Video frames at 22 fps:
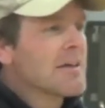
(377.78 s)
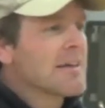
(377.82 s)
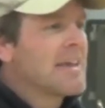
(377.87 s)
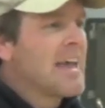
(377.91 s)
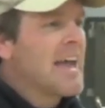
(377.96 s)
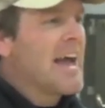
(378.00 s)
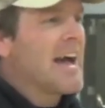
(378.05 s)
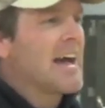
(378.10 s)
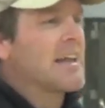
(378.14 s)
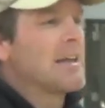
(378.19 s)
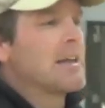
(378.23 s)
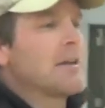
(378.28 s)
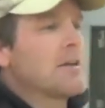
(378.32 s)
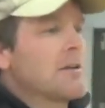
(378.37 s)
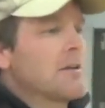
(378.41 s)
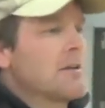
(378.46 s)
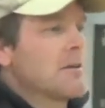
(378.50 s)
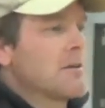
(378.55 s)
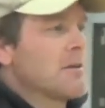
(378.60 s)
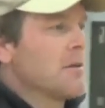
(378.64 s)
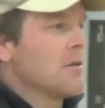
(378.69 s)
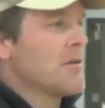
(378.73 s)
get
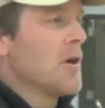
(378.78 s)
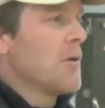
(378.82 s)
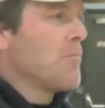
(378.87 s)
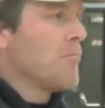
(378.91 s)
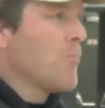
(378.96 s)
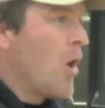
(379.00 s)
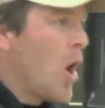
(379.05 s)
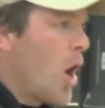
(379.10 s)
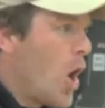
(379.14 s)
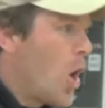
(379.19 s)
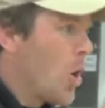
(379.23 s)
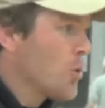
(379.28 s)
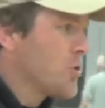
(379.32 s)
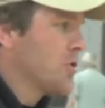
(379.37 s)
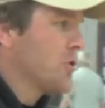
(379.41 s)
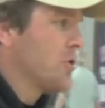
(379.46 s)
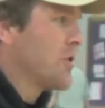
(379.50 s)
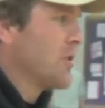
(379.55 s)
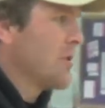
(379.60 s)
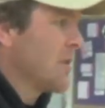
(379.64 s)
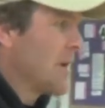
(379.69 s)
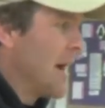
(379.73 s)
the most
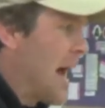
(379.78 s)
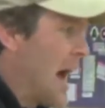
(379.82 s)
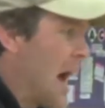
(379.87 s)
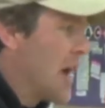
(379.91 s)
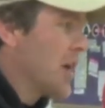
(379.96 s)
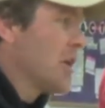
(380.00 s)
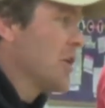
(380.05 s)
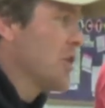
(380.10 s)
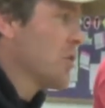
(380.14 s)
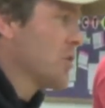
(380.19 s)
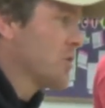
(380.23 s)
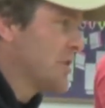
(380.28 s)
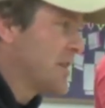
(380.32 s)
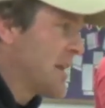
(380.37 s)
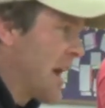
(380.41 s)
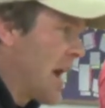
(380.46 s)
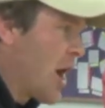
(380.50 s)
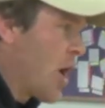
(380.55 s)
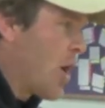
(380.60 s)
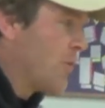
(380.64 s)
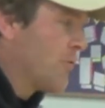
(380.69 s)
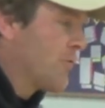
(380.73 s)
out of
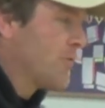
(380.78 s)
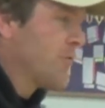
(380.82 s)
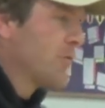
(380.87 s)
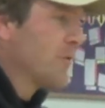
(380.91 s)
yourself